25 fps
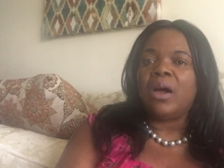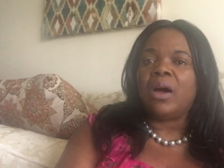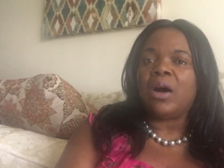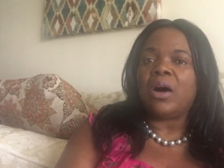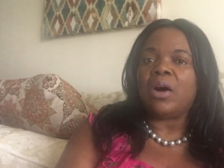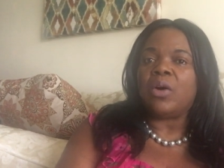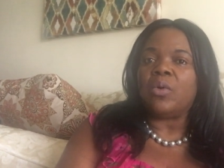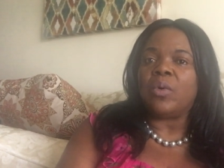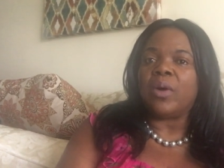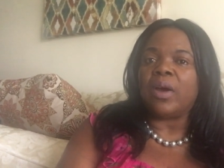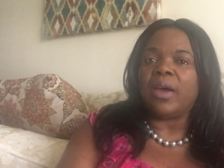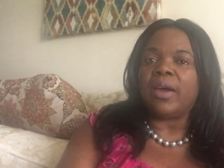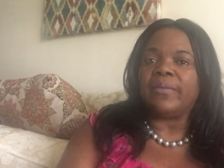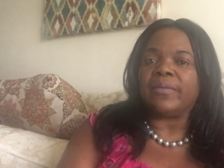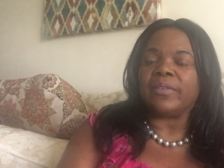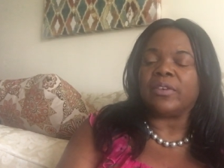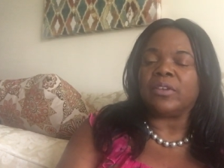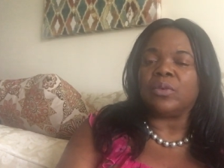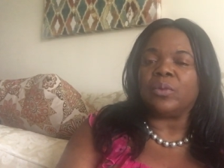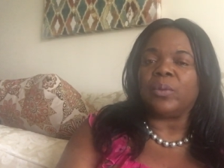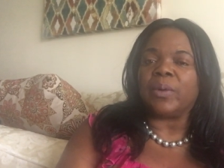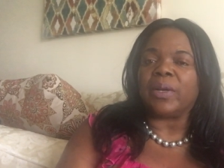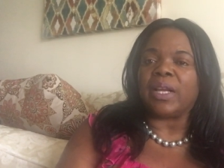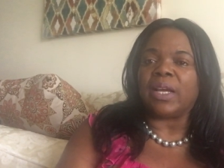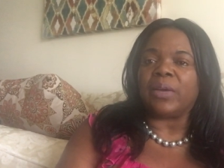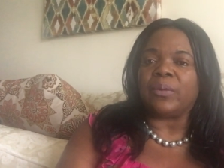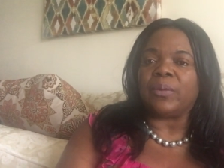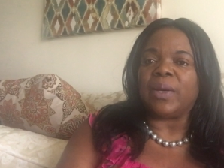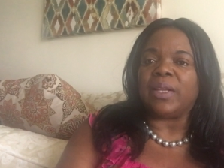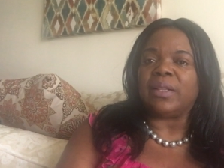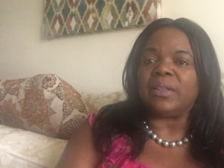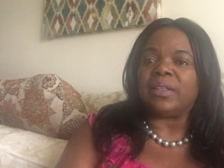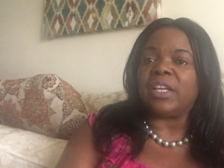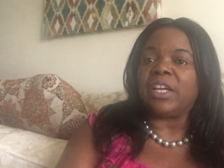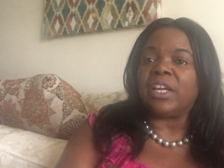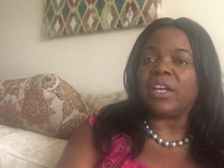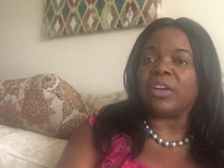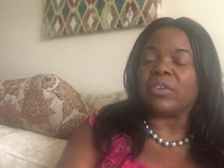However, when I
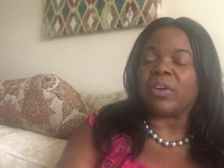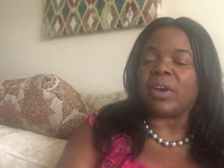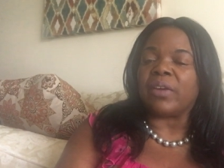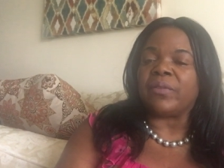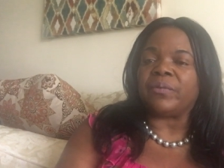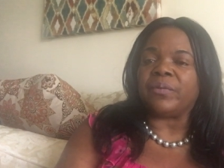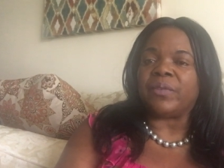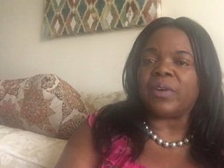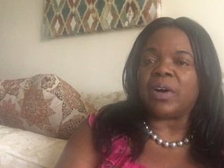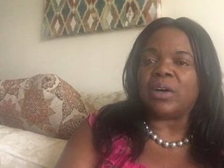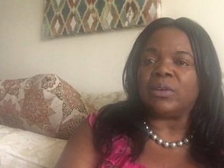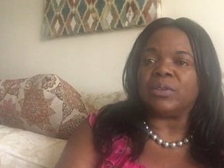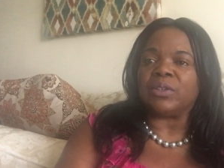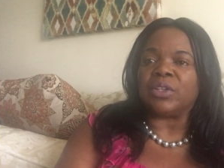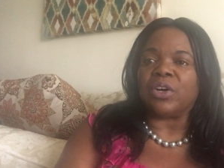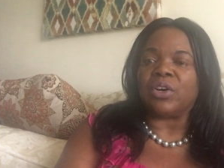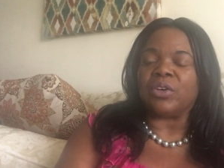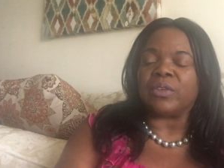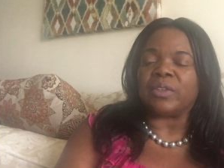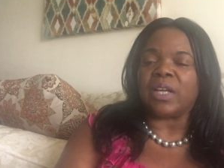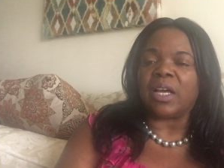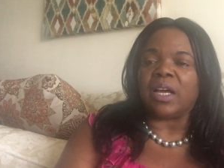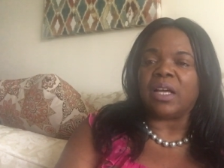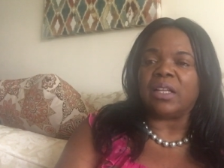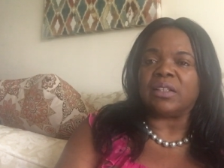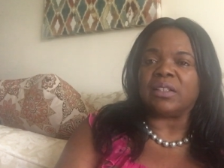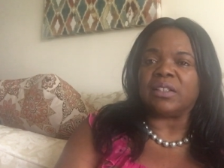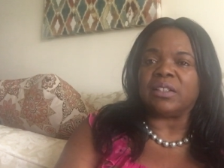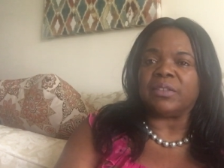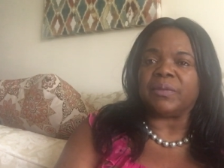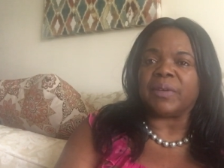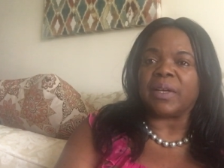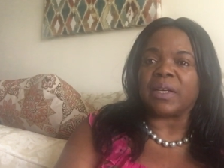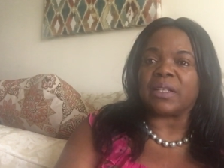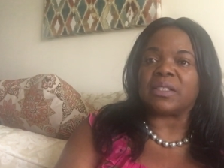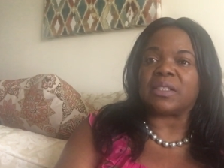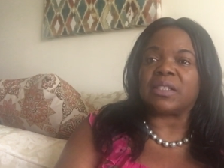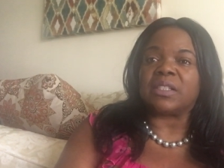went there, I found out that the
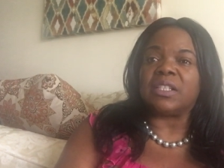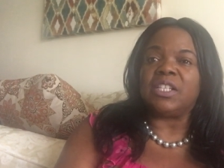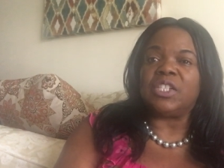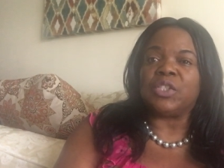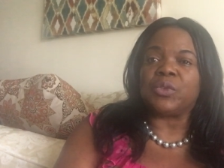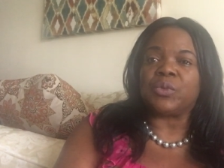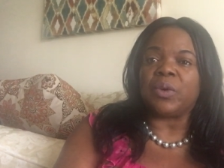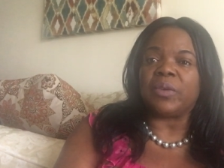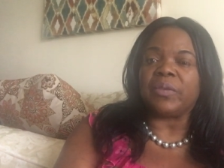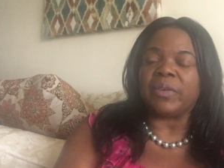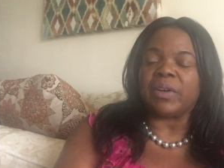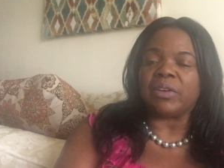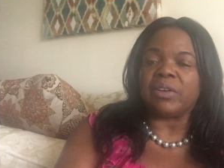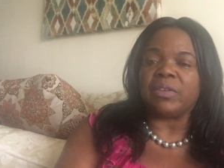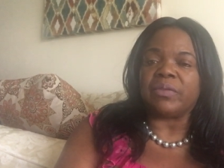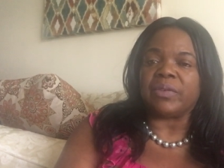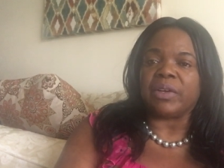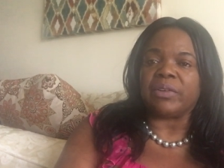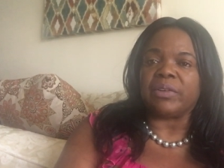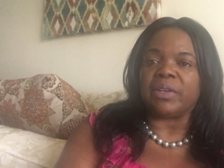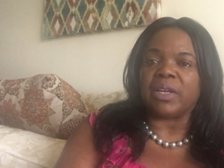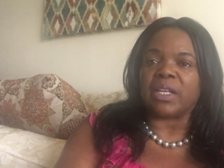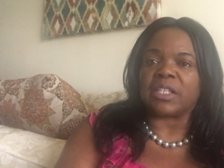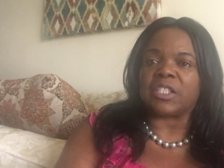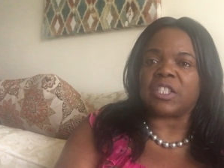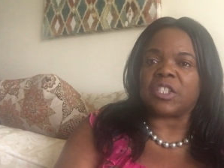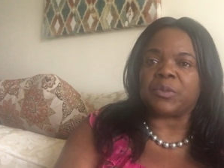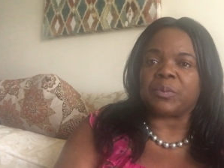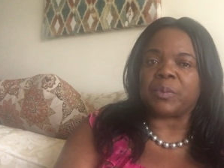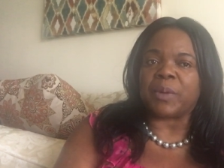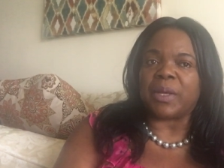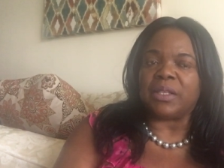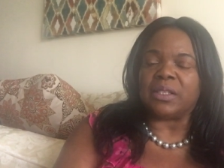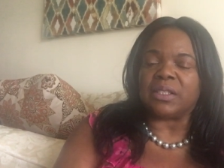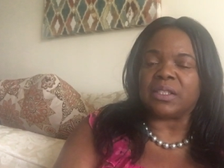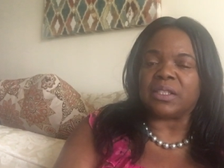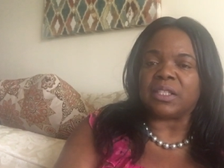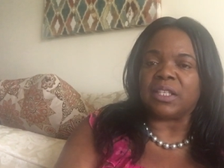vaccines were very, very
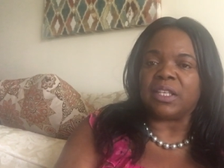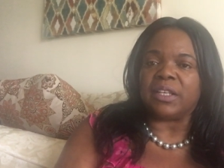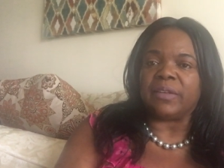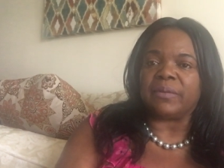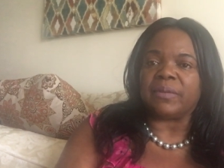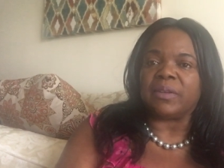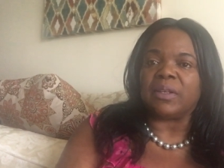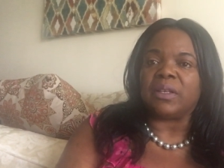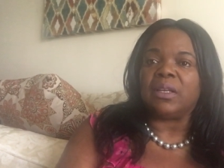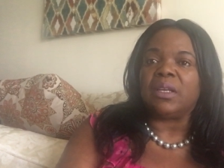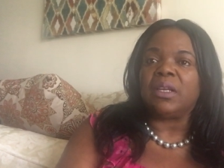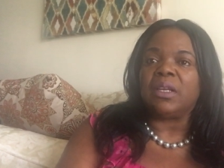expensive.